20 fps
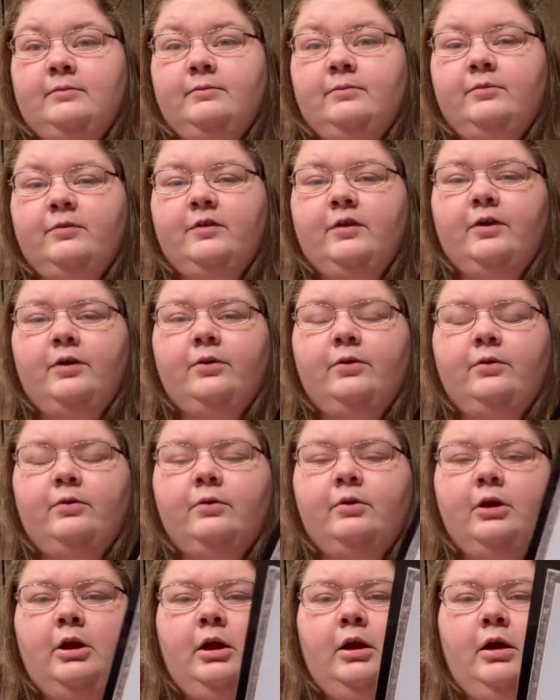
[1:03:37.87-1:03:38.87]
So,
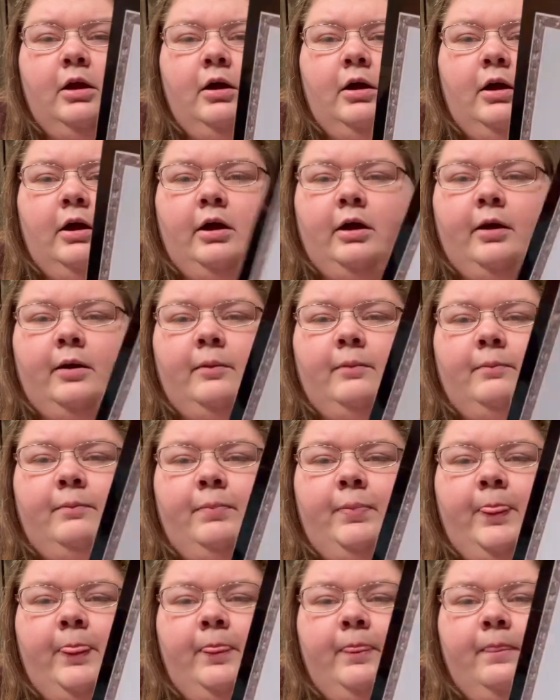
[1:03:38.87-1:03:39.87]

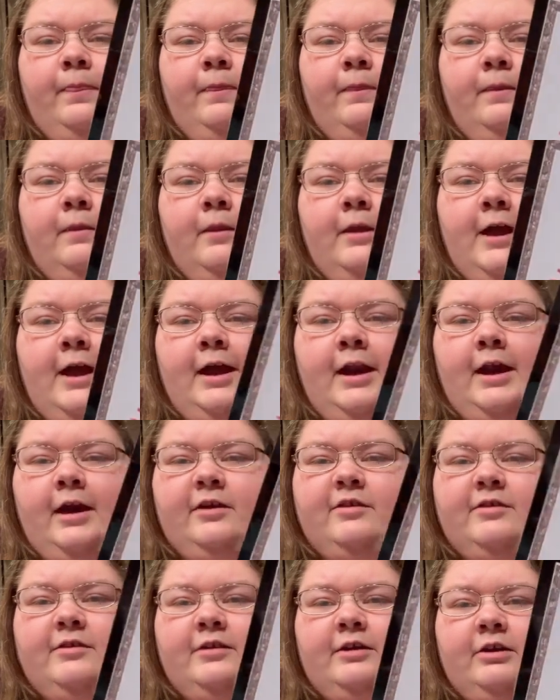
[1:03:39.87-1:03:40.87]
and I
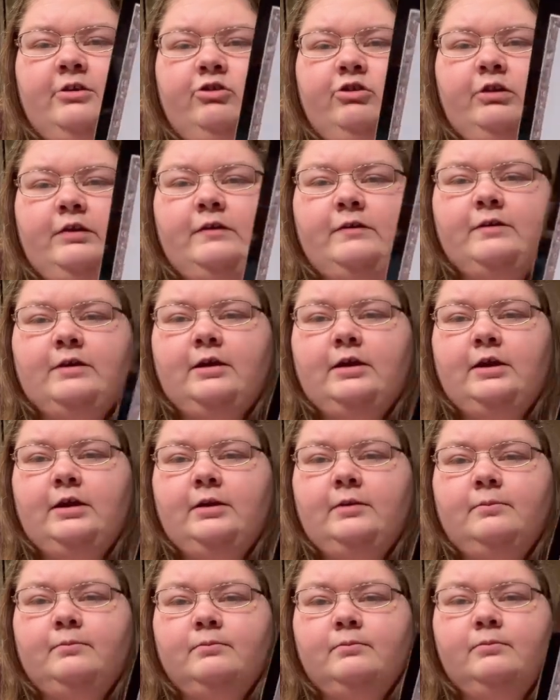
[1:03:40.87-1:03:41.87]
just think she's
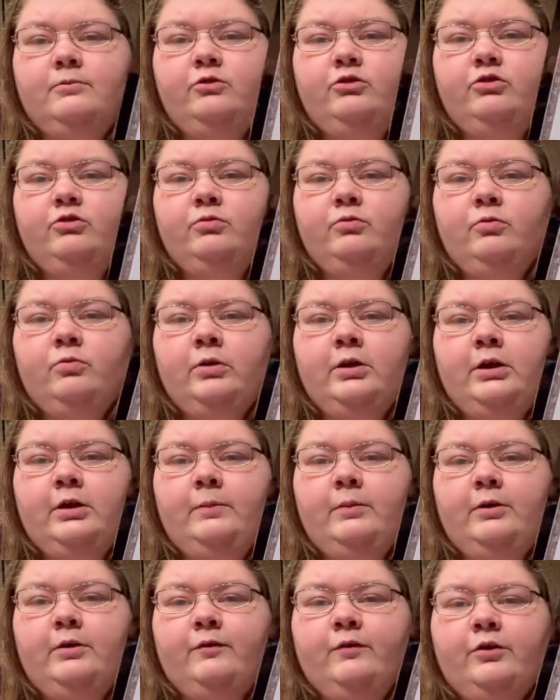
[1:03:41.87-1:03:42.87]
stunning. She's really
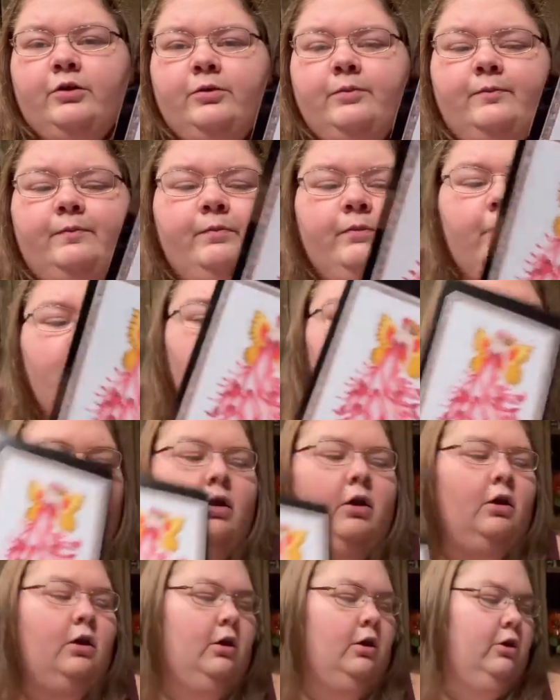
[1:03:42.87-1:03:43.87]
beautiful.
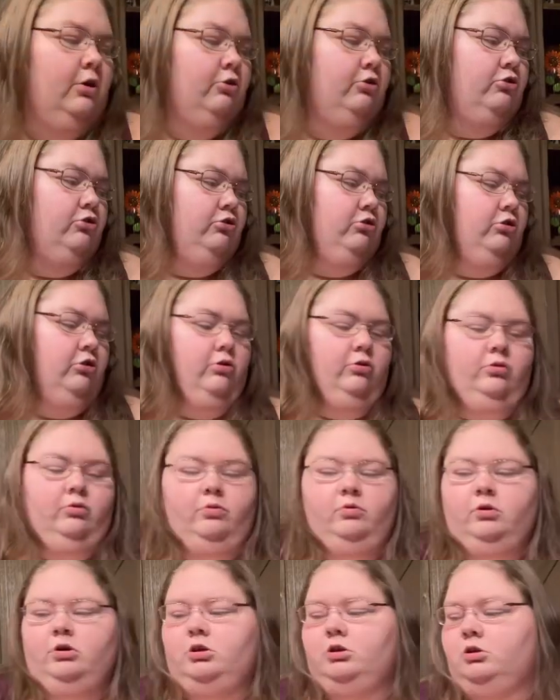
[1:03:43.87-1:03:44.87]

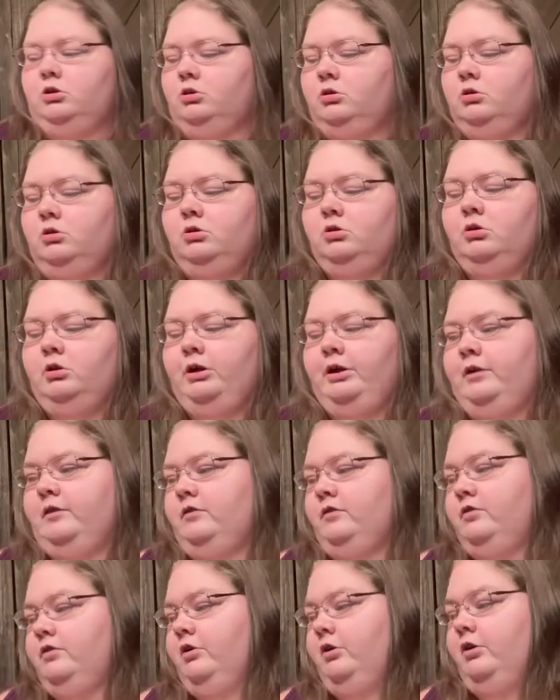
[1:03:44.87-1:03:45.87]
So I
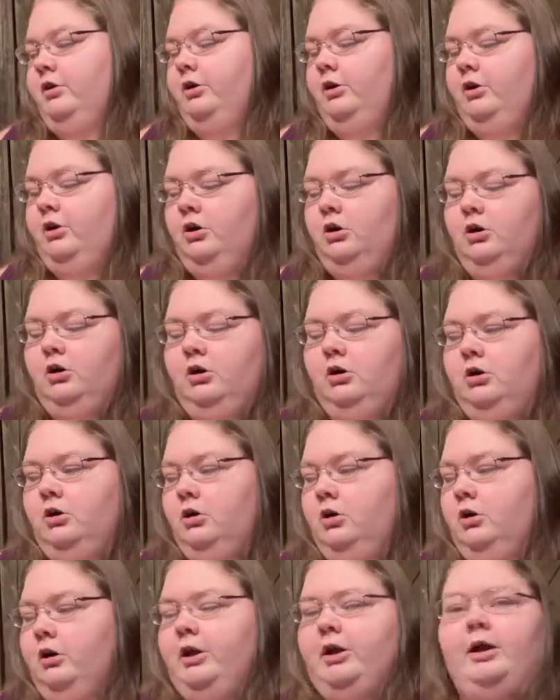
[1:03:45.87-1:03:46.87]
started
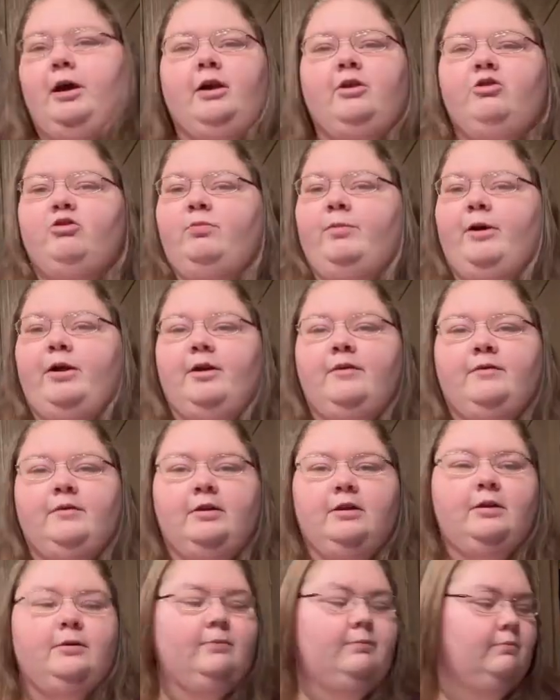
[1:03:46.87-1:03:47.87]
her, and I just bought
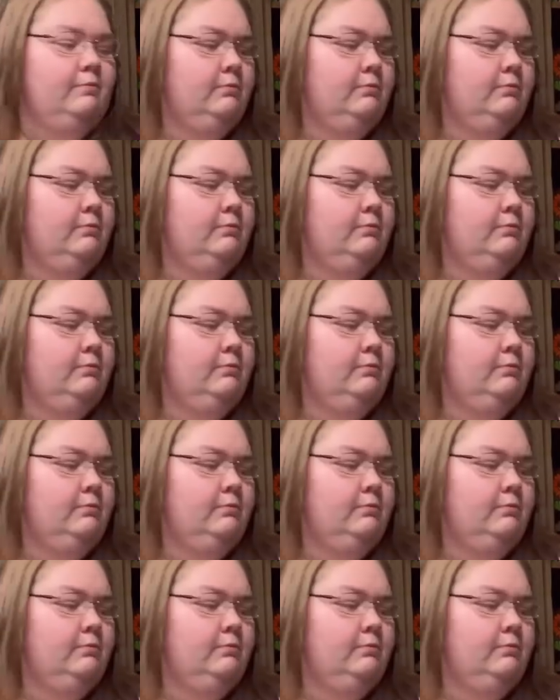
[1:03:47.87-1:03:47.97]
everything.